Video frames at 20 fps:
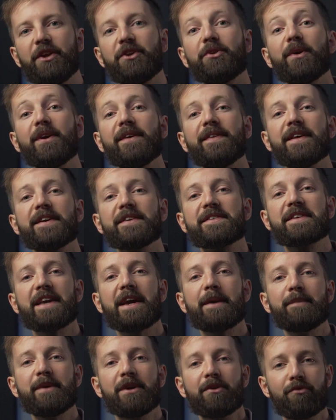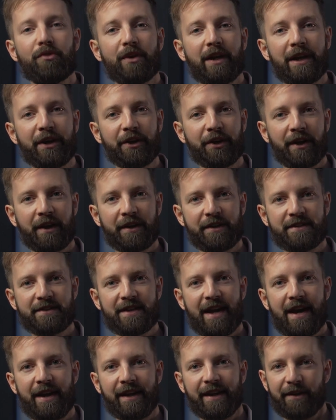Doing this gave me a really good
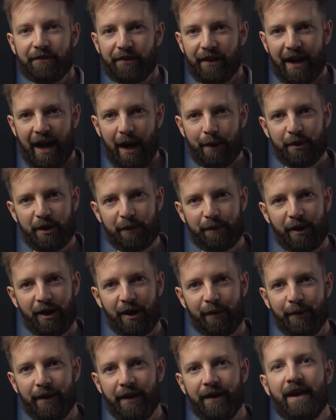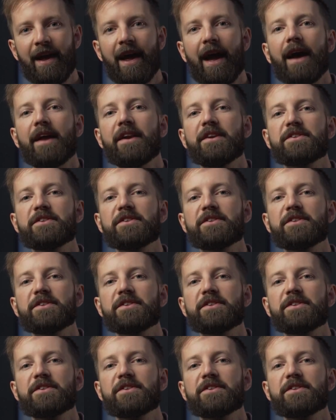understanding of the camera department and